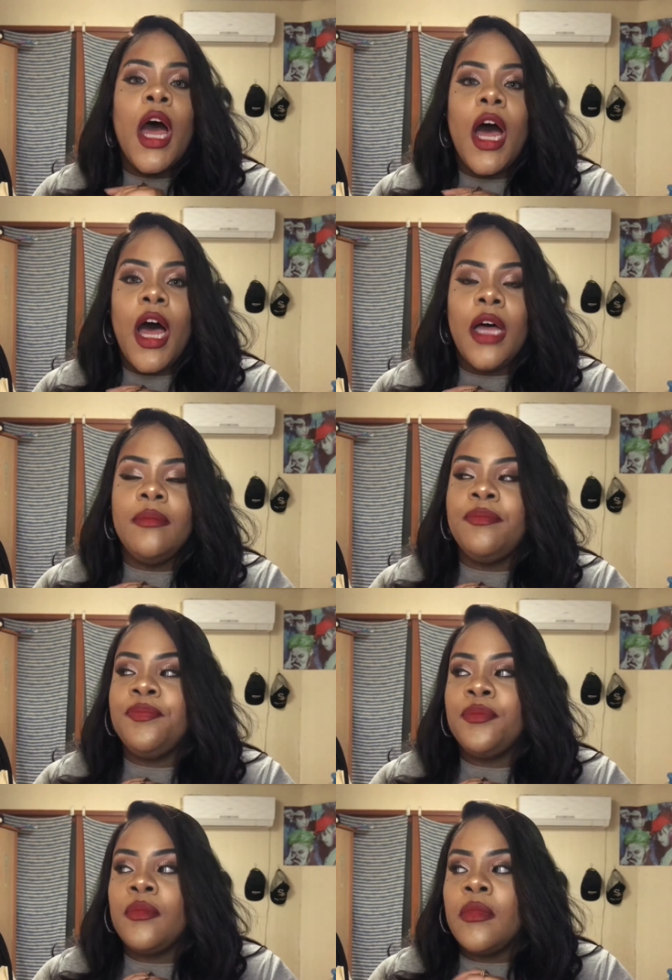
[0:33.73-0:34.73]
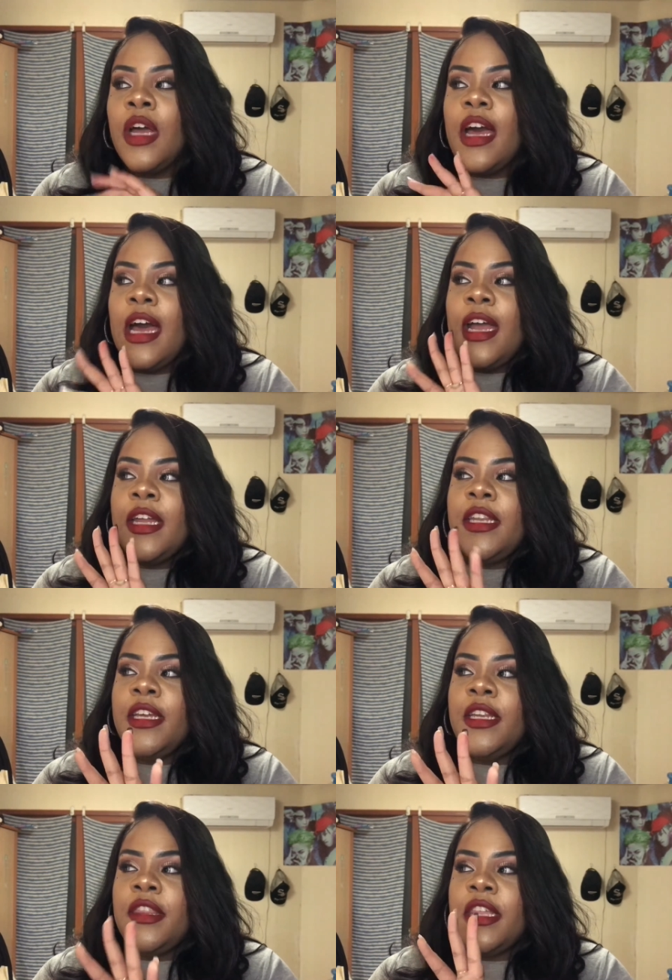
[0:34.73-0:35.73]
I
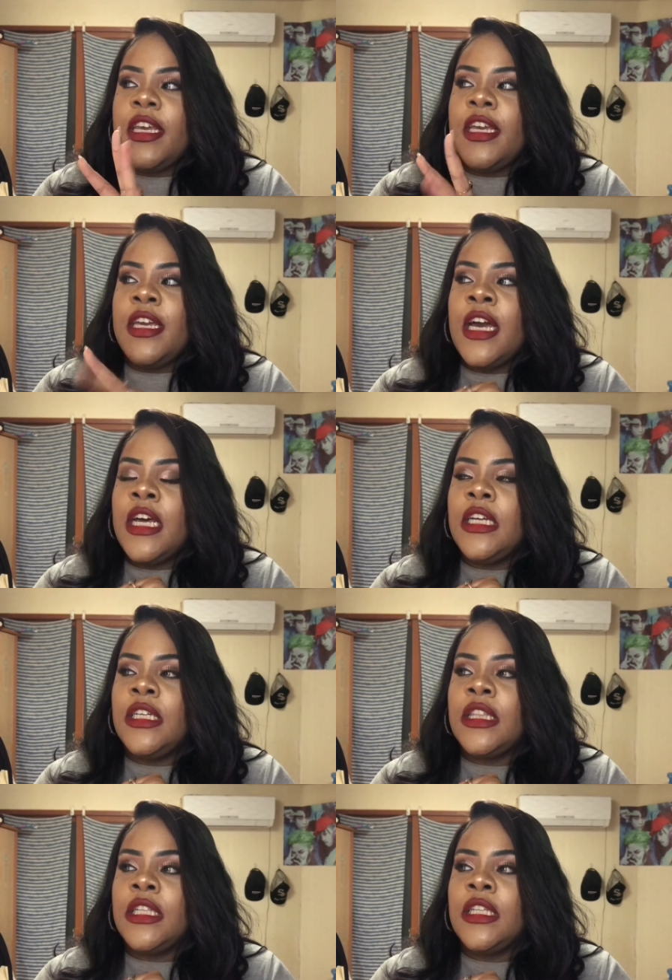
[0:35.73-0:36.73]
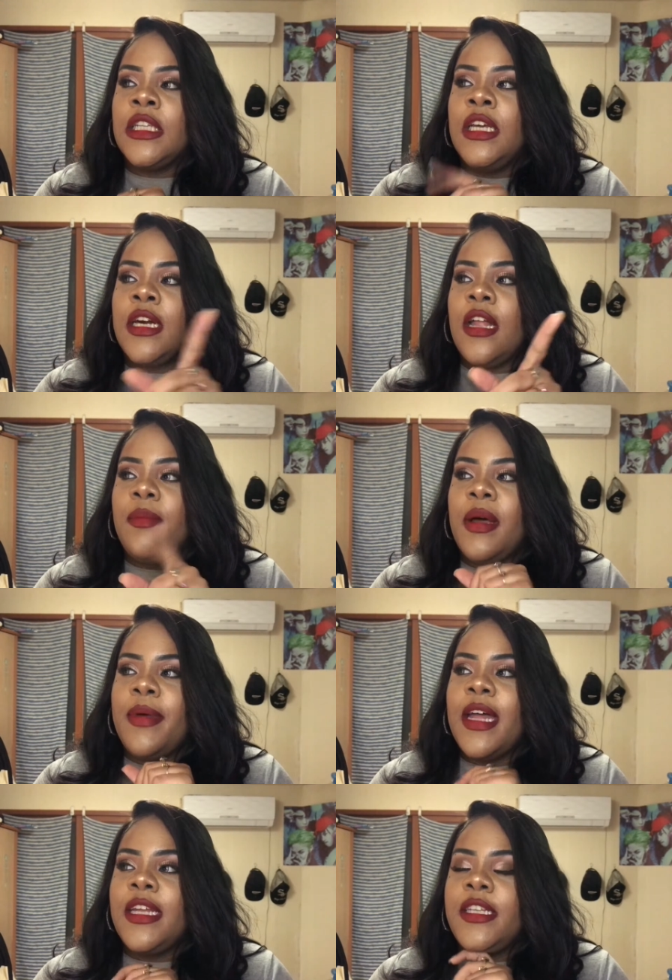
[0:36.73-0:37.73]
did the ColourPop
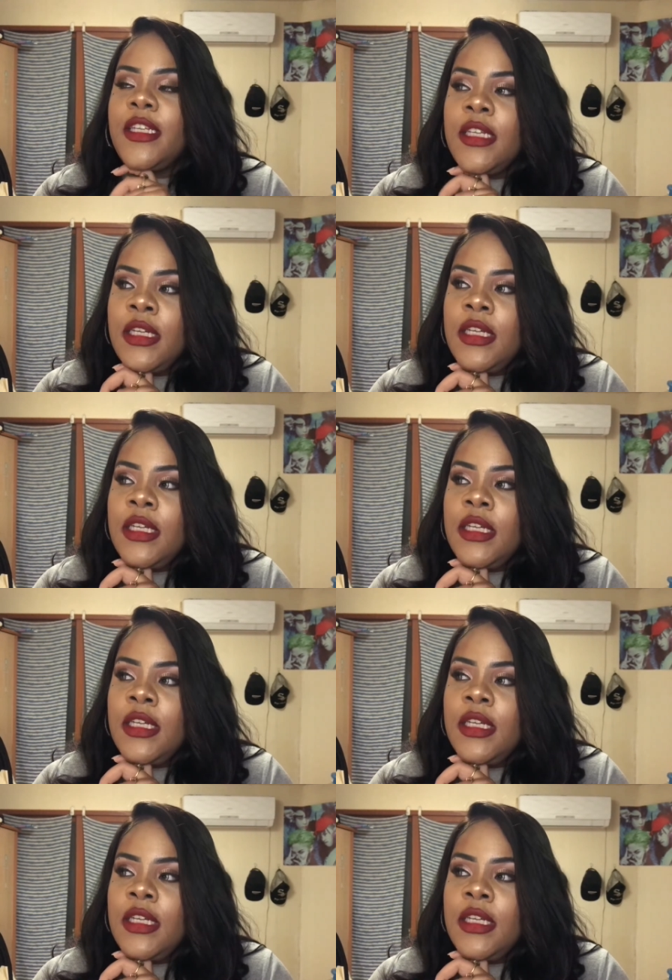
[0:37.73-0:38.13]
palettes.